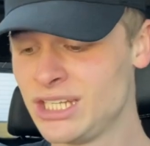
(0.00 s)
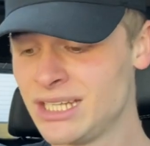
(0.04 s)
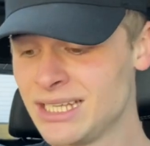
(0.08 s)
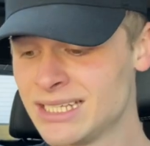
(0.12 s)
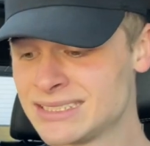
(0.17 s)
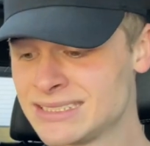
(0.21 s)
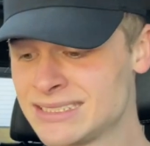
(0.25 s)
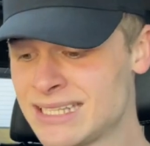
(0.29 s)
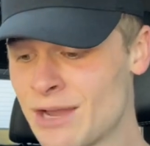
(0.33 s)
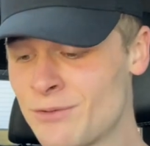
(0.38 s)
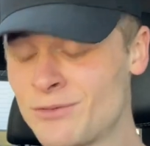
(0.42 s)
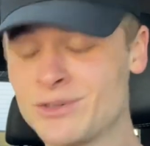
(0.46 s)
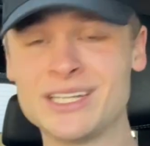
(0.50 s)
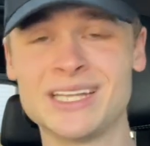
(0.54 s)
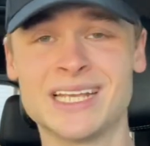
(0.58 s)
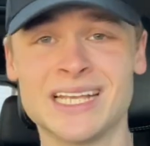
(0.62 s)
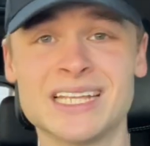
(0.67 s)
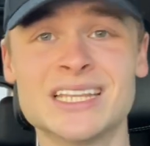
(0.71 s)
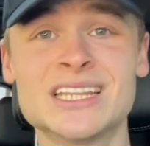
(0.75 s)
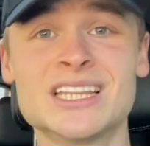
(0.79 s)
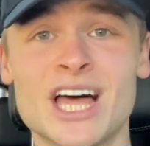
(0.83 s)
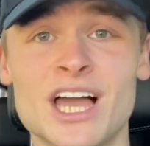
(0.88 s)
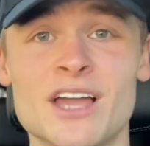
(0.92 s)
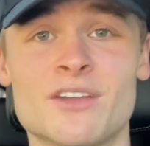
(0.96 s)
is now an
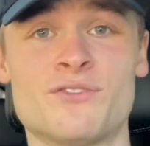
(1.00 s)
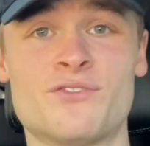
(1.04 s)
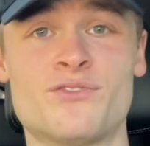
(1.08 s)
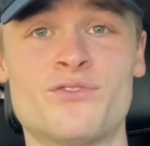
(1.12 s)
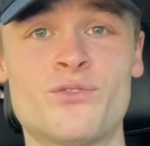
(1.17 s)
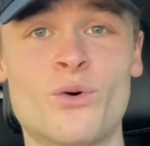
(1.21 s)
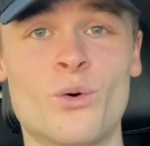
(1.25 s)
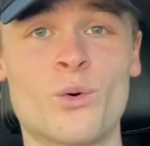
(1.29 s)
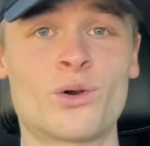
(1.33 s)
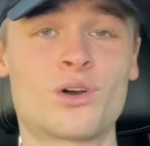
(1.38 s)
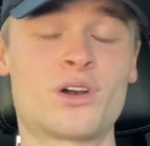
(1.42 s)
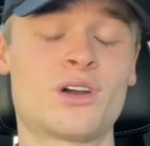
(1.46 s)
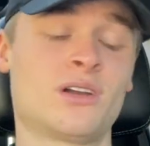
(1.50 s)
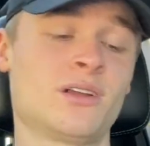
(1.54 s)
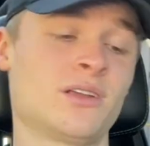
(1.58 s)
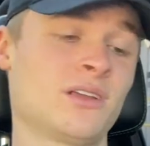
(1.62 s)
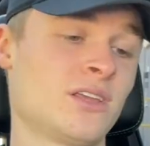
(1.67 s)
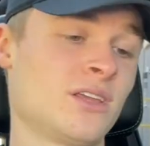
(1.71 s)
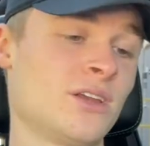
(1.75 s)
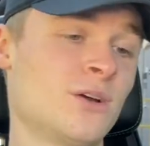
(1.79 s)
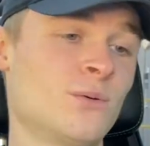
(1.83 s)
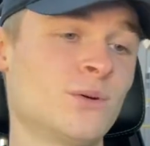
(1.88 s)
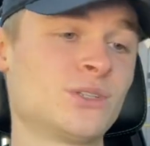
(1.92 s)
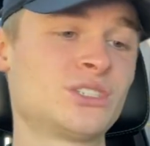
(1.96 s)
inline 4,
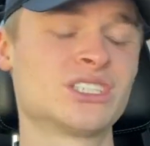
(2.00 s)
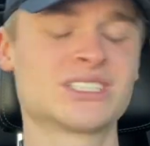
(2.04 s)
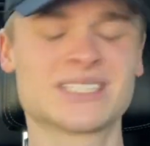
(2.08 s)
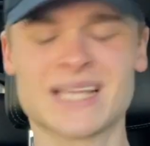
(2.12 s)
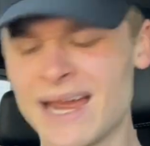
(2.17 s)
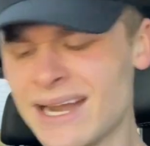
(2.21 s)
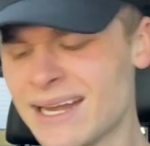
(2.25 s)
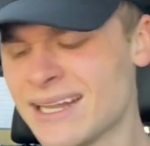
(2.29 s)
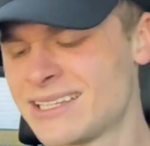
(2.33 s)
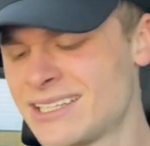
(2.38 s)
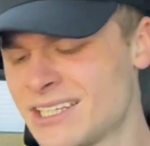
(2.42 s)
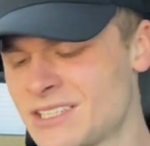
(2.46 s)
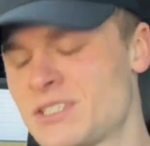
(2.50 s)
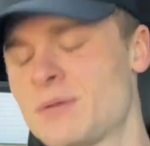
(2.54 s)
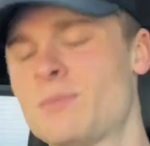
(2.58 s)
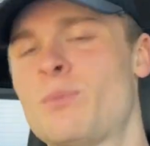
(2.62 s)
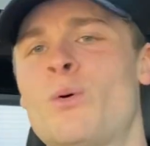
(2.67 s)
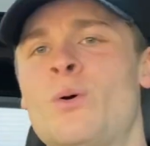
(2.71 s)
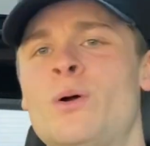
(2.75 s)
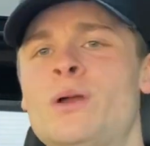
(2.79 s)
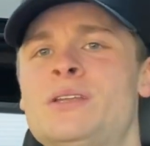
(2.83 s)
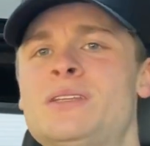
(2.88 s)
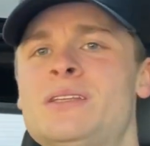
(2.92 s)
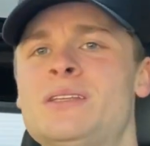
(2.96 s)
you know, which is kind of
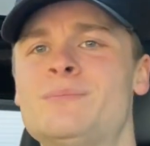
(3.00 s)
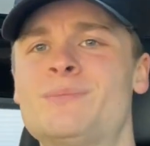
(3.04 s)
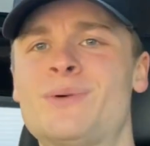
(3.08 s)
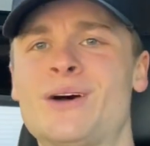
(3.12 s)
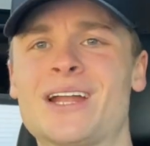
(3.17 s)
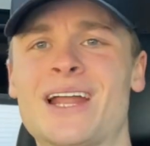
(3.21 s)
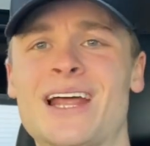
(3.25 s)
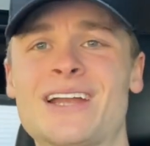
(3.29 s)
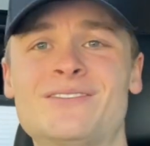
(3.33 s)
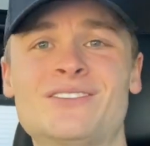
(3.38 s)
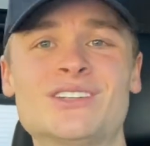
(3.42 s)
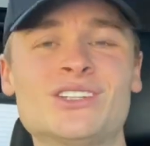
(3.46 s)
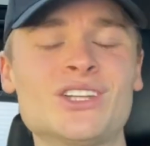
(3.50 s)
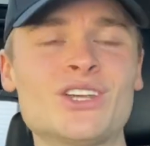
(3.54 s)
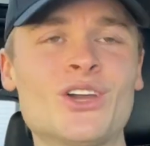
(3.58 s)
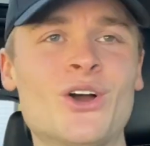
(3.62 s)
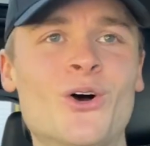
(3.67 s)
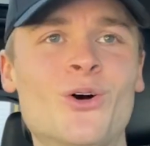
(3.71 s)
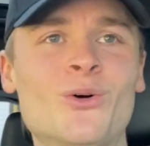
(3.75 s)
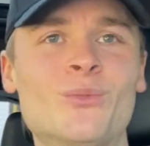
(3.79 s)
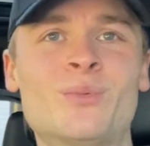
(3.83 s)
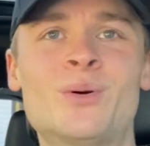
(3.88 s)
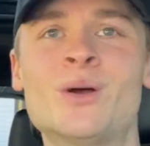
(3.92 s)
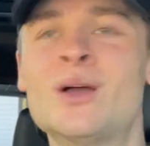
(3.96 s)
disappointing, but I really
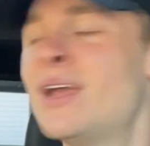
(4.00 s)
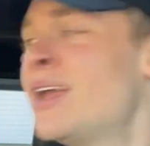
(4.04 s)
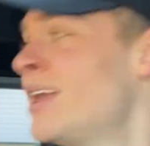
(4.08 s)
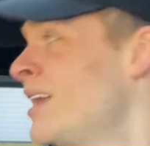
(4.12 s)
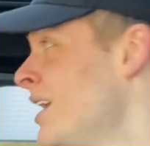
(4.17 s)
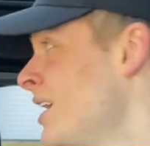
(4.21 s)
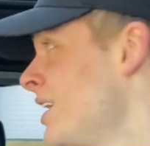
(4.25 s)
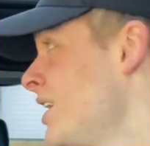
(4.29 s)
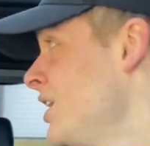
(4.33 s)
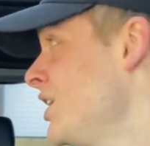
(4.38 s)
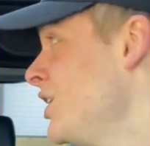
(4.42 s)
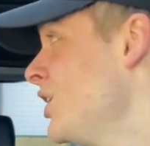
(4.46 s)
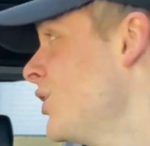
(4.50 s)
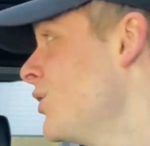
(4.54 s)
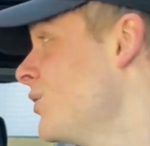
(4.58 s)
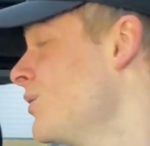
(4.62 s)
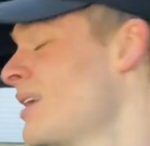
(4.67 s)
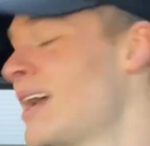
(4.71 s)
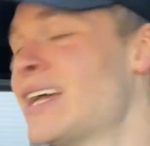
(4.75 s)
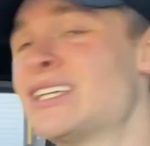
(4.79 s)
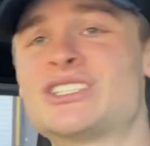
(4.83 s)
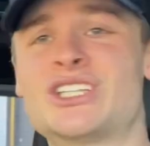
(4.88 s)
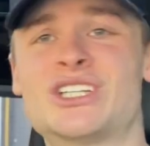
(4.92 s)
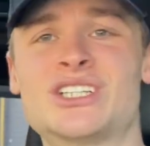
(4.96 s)
hope, you know,
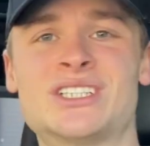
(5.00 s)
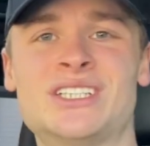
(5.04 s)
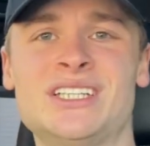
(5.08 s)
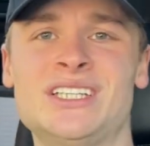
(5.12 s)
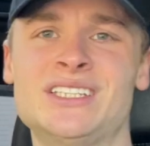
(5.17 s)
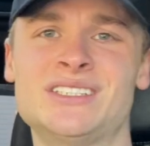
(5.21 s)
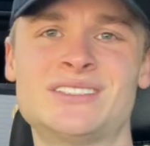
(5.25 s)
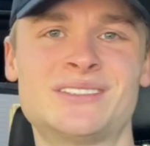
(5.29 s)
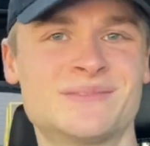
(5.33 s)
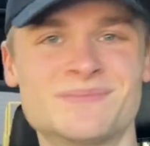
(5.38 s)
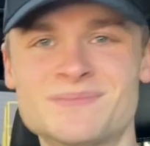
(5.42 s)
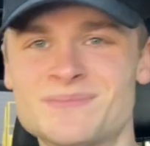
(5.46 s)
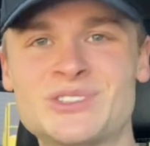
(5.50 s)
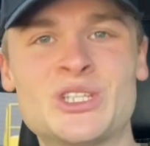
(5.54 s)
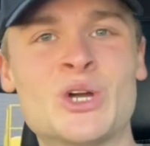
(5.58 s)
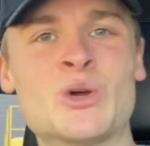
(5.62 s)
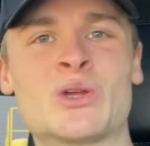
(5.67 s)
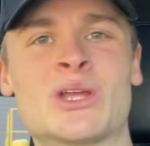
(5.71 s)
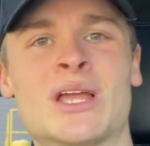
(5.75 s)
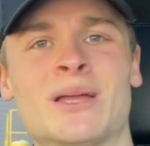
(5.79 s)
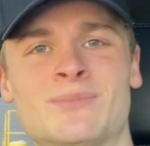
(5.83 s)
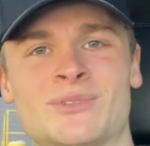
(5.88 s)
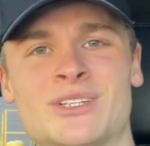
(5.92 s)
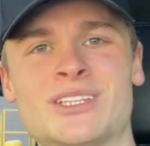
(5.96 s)
SRTs
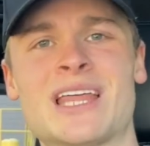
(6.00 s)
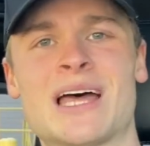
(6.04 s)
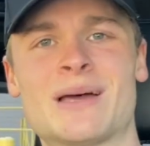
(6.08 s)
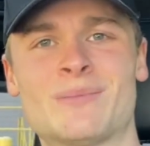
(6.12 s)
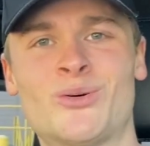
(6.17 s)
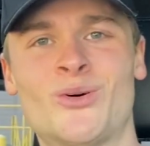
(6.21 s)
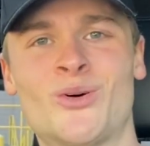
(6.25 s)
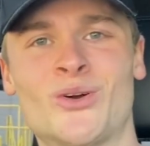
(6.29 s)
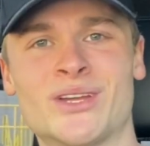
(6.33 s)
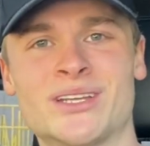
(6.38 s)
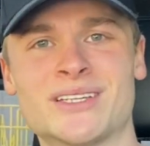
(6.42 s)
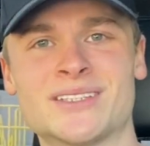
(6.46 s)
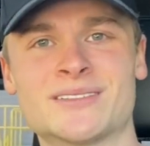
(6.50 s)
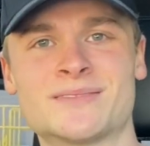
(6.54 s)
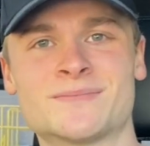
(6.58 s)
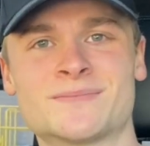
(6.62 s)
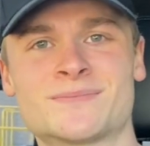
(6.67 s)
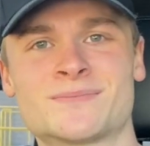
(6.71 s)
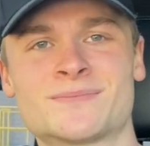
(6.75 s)
don't come to that point.